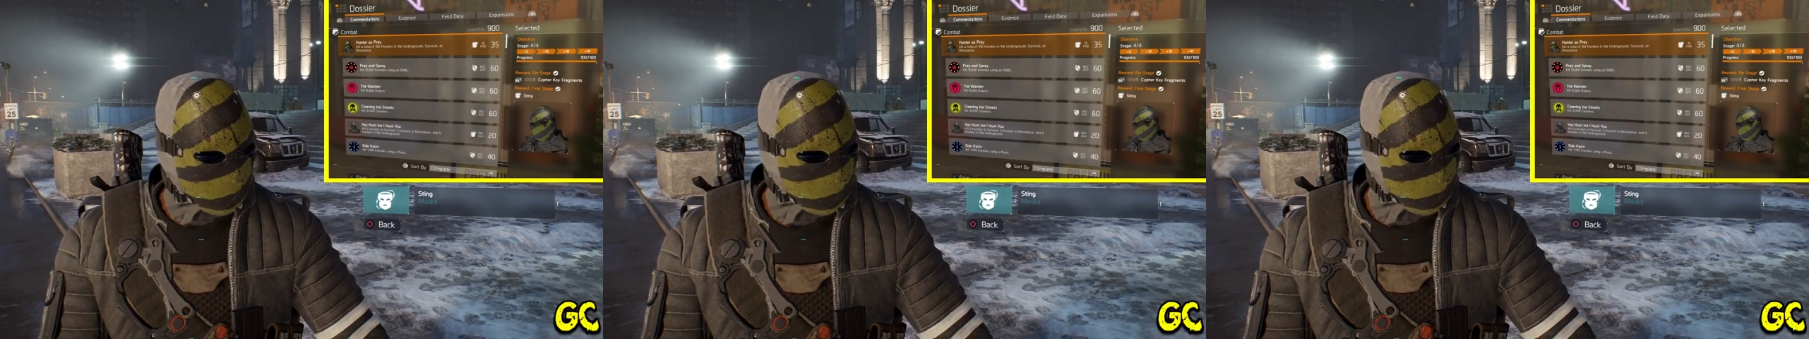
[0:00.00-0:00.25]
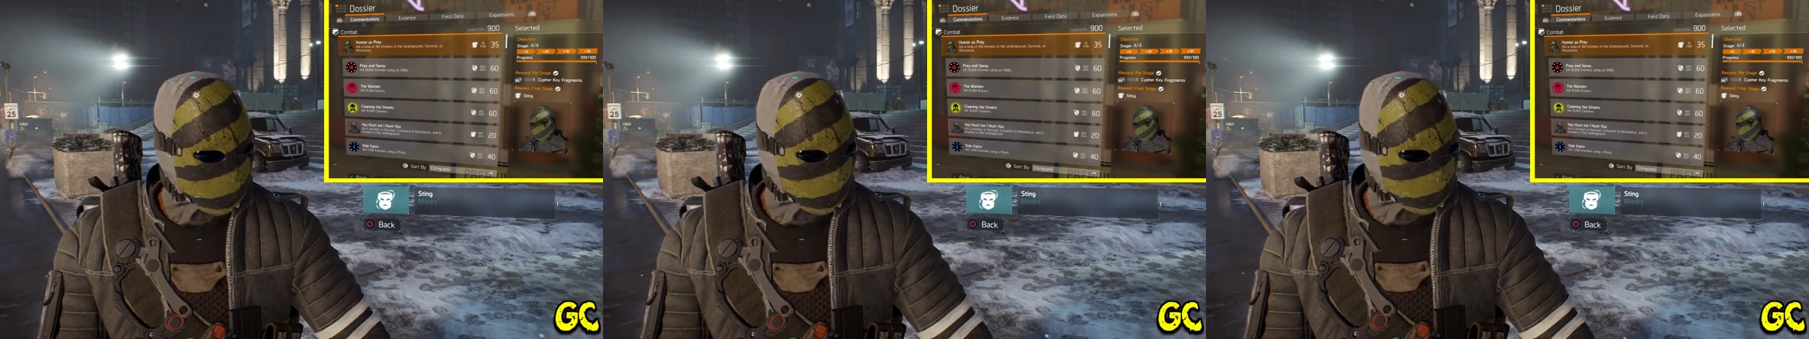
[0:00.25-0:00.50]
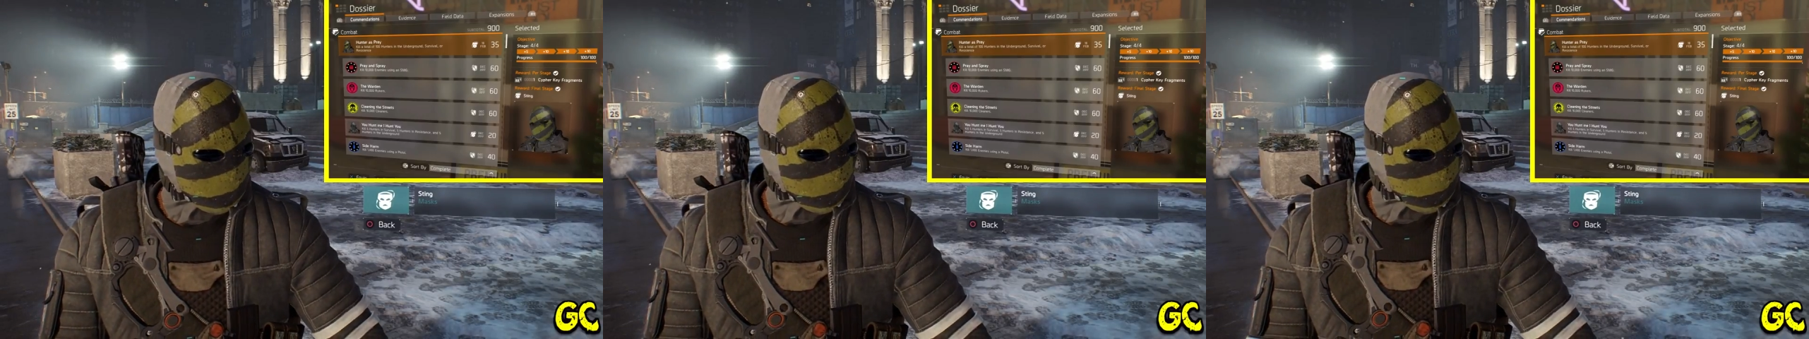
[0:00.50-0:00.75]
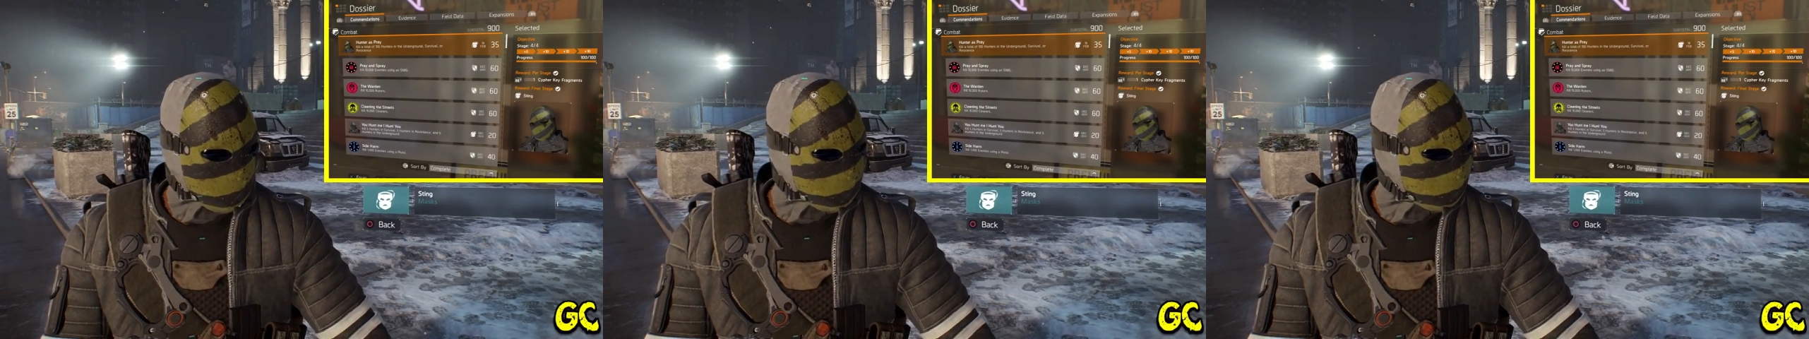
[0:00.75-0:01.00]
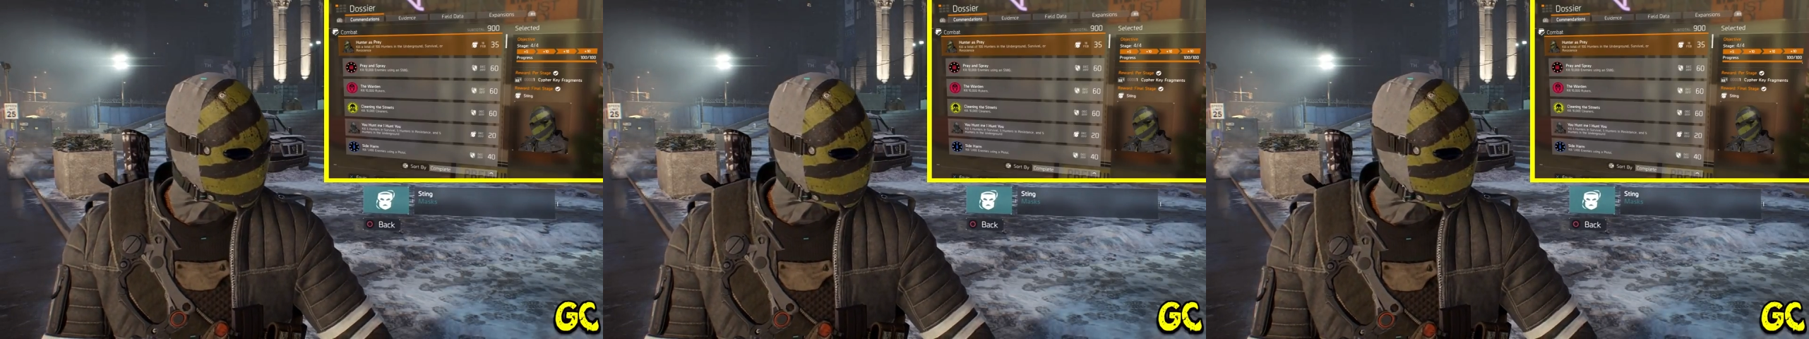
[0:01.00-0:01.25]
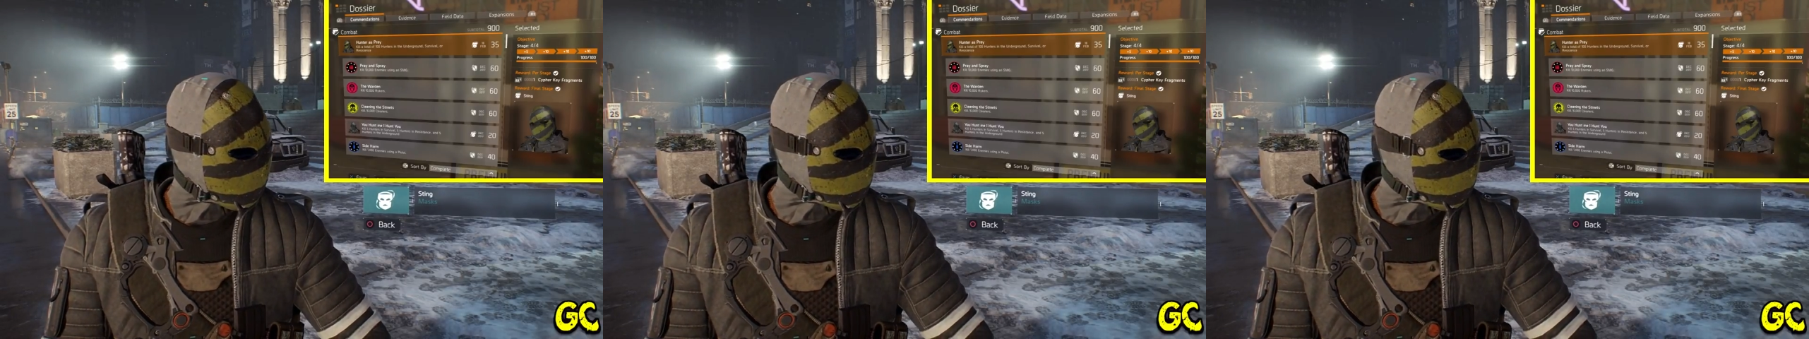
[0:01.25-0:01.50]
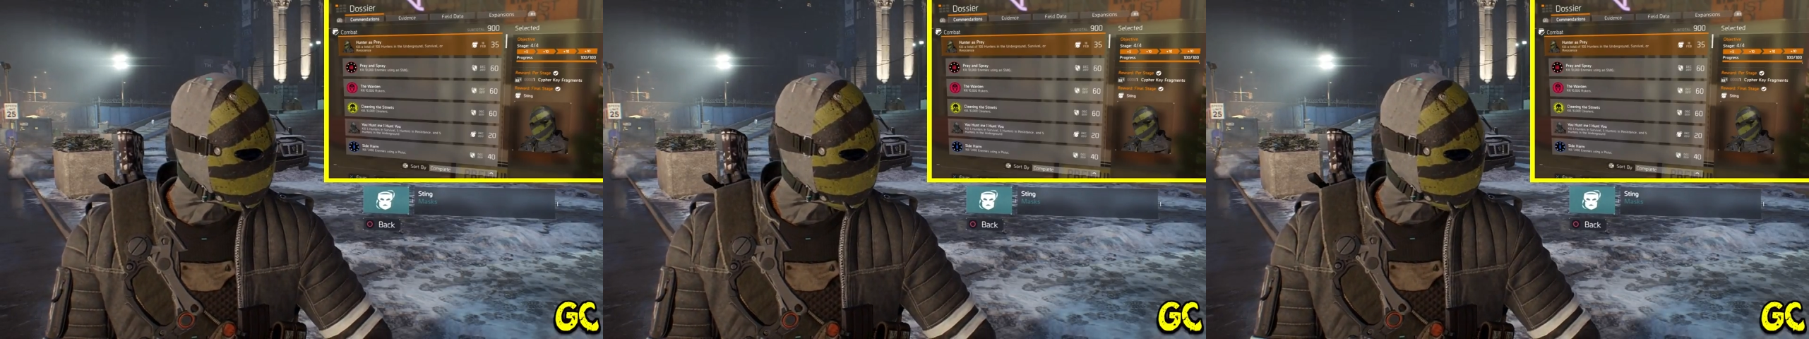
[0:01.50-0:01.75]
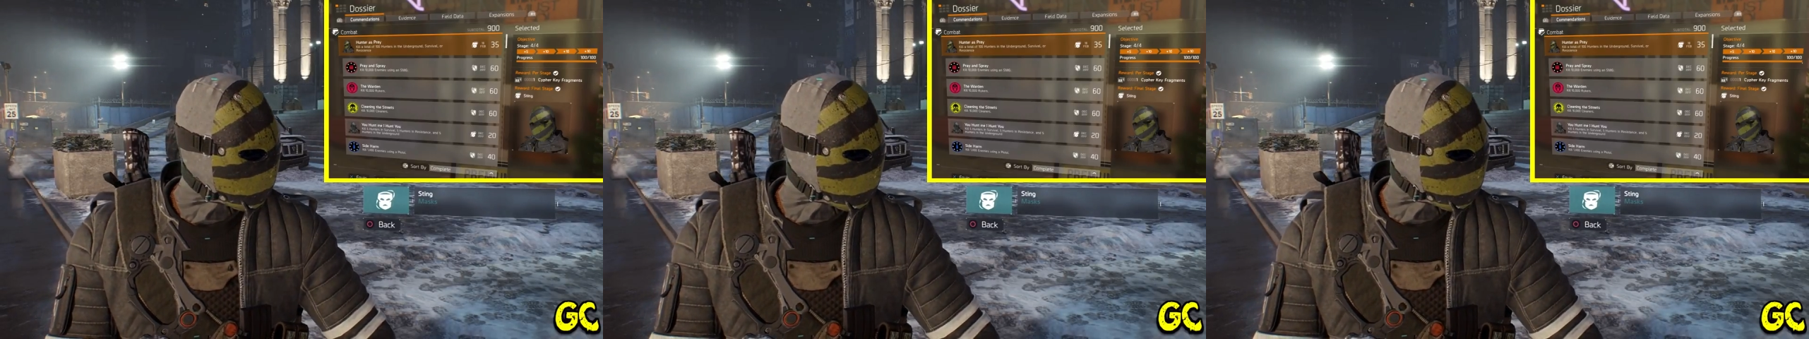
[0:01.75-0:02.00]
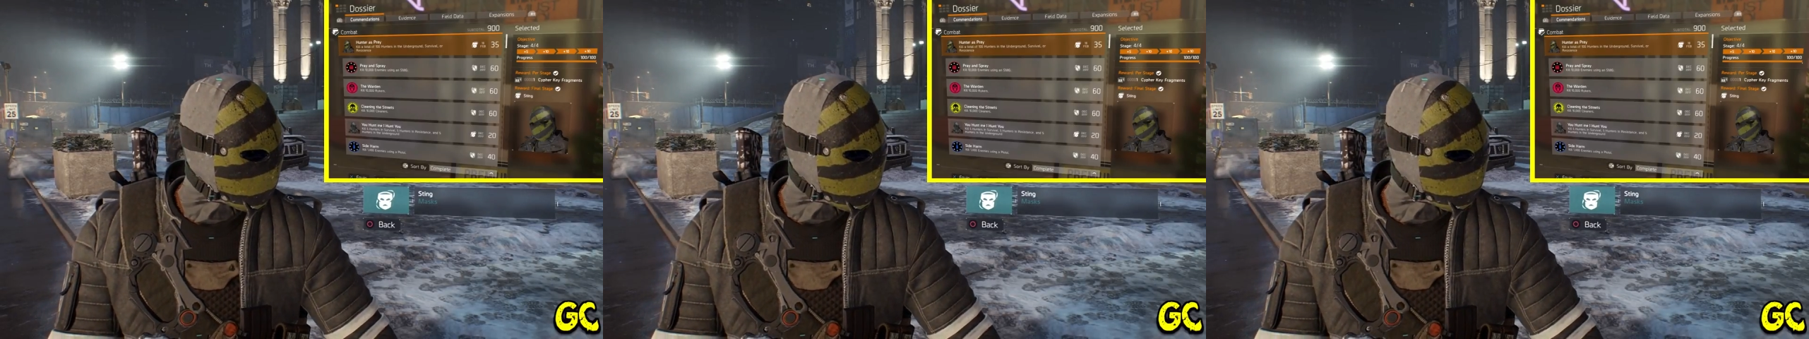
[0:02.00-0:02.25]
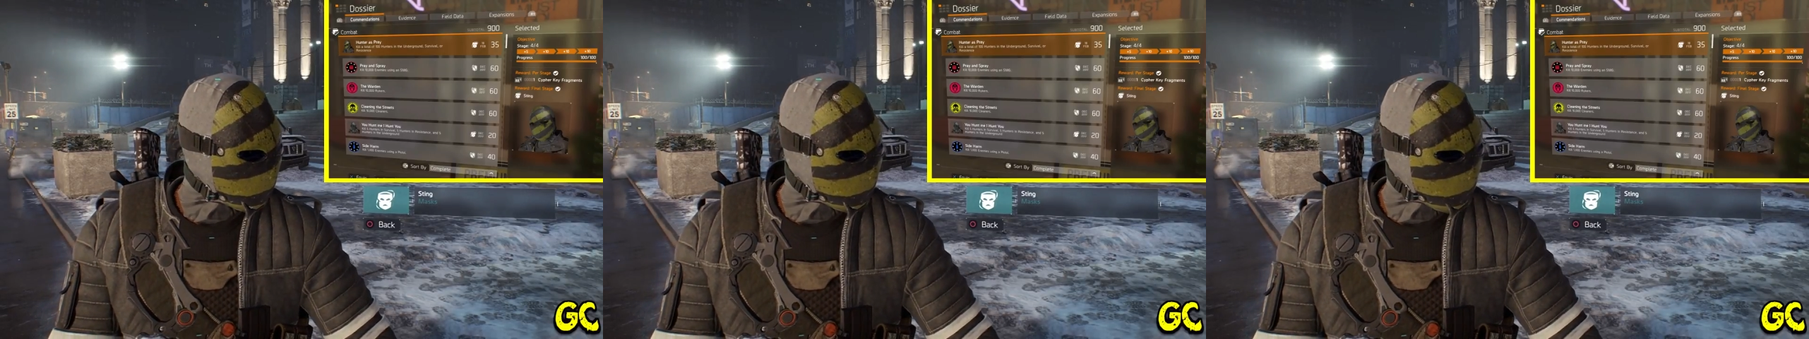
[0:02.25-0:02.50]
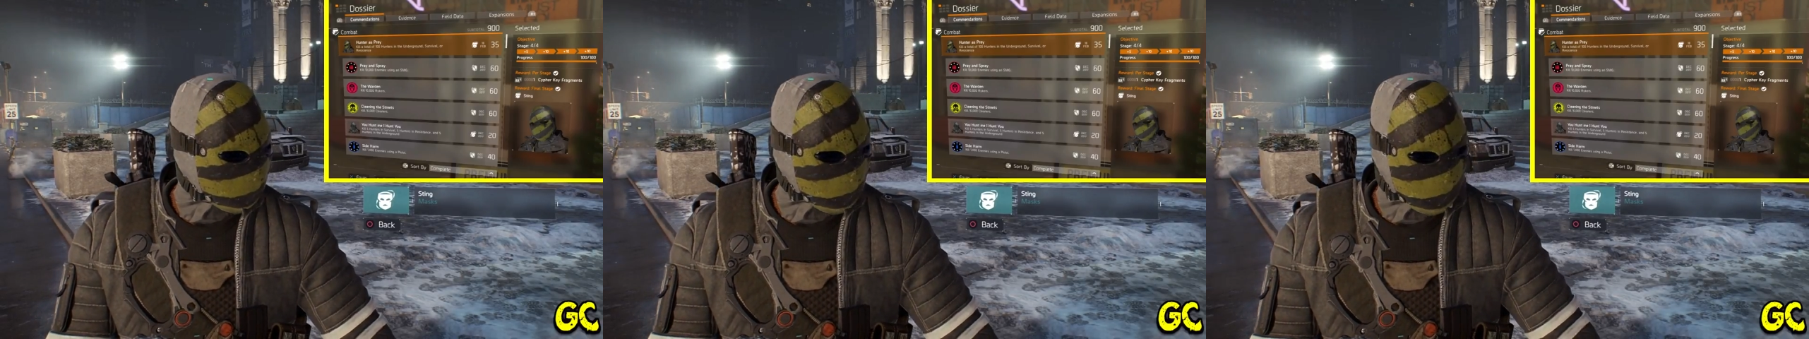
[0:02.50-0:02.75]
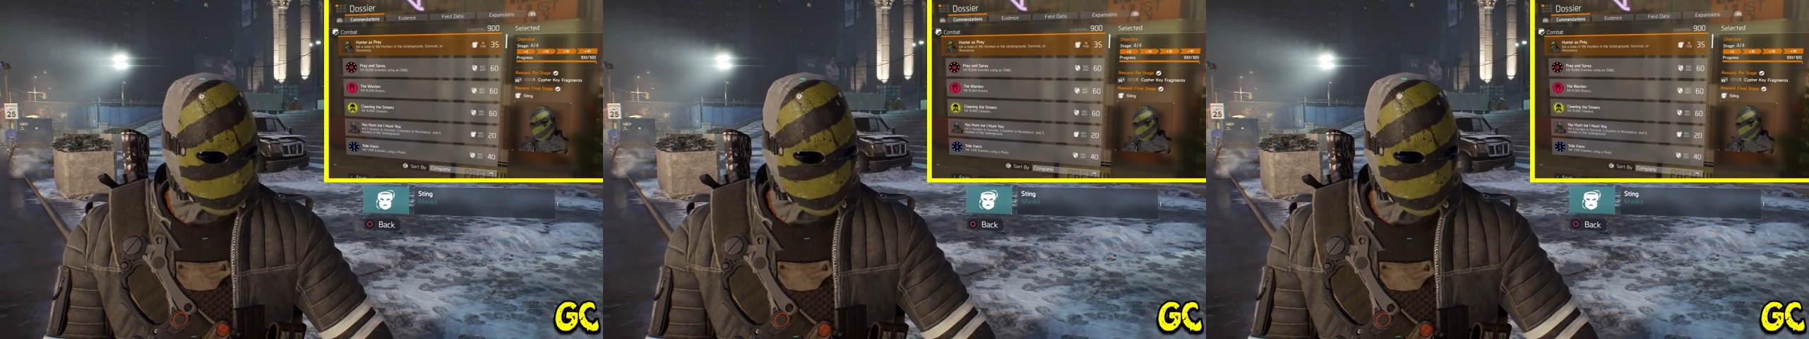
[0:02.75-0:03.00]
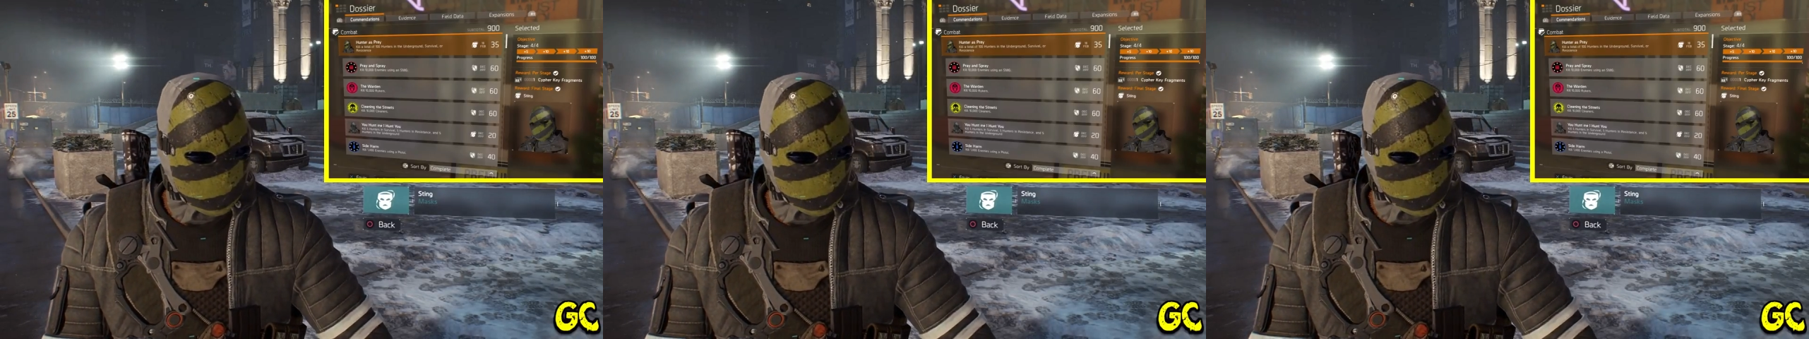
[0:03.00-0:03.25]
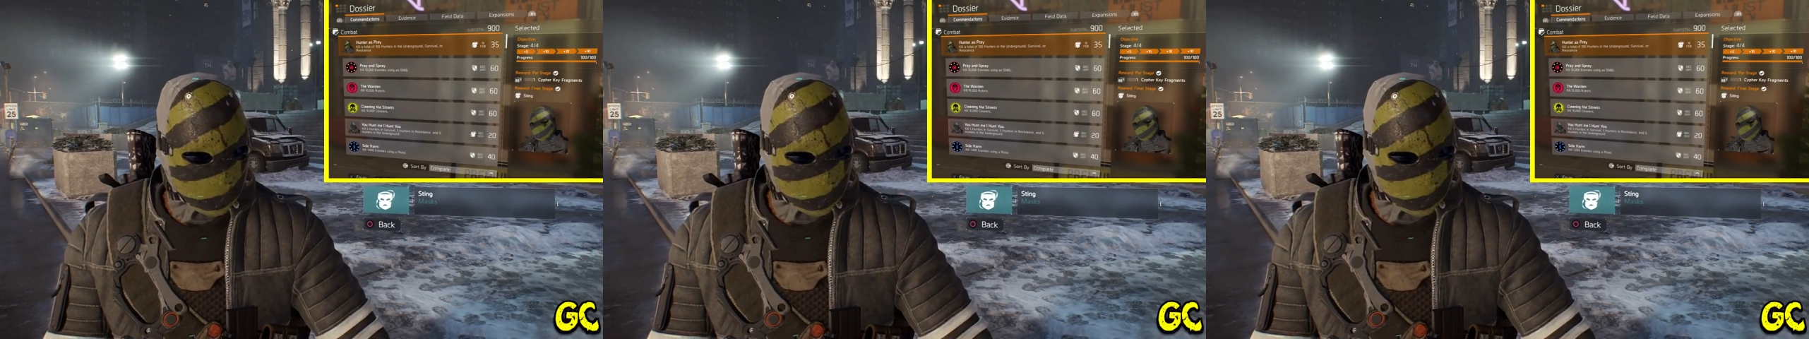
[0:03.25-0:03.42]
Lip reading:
No face is visible, so there are no lips to read.